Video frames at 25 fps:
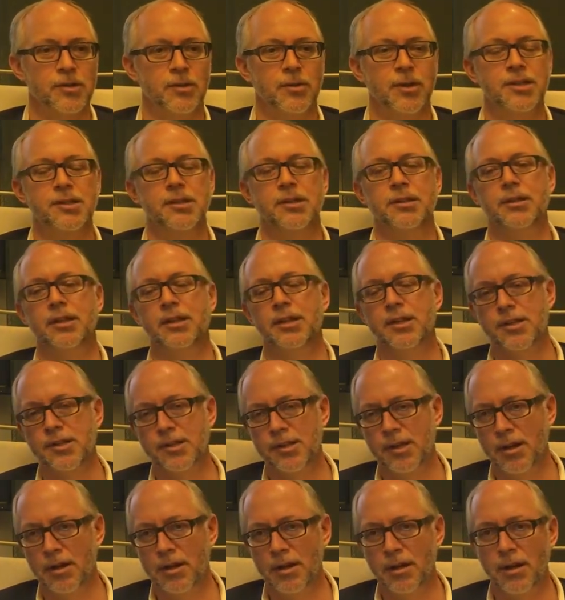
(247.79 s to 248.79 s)
So Escondida
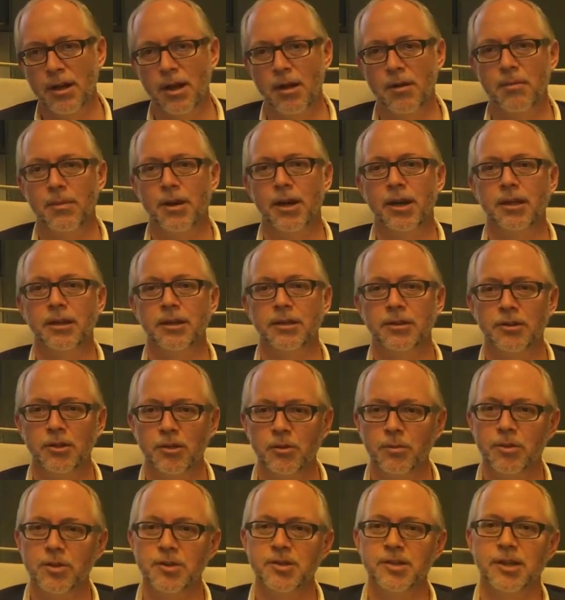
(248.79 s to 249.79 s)
started out mining
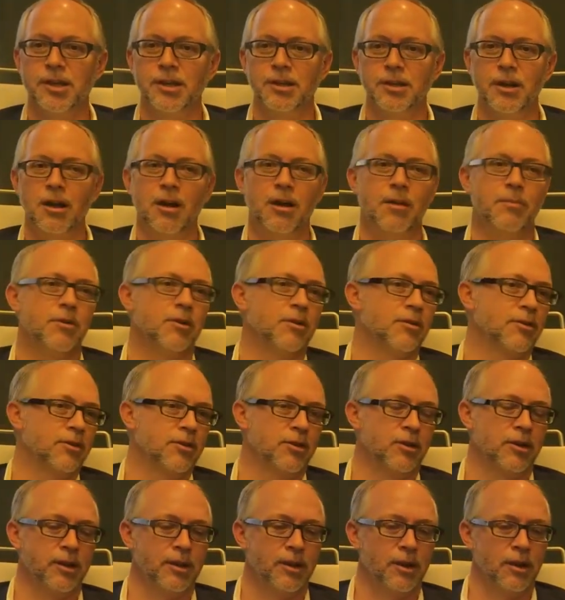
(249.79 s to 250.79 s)
2% copper
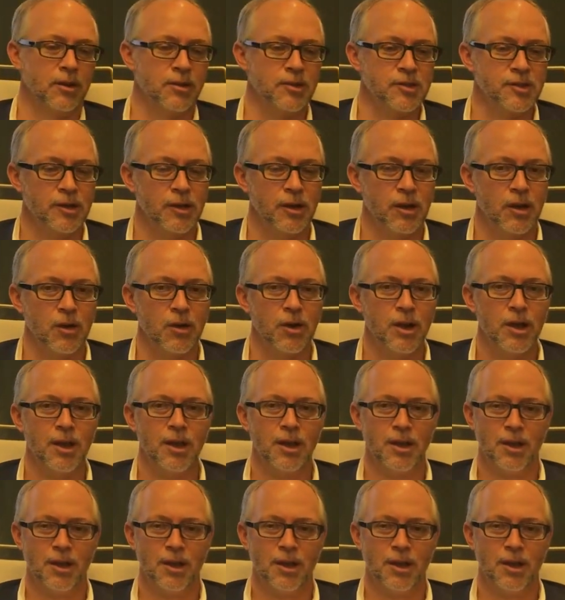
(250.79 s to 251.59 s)
30 years ago.